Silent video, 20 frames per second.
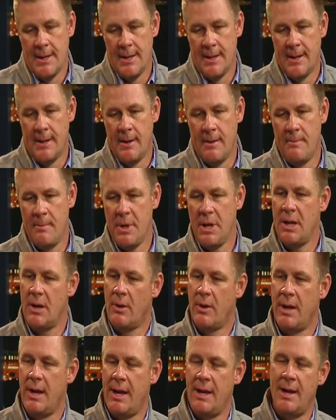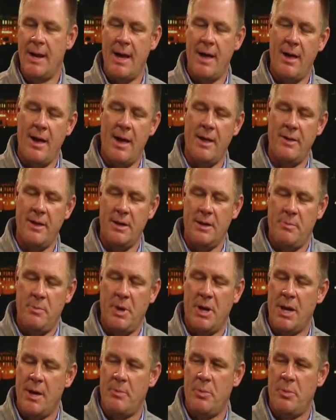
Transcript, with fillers: Um, you know, and, and I, I, think to pick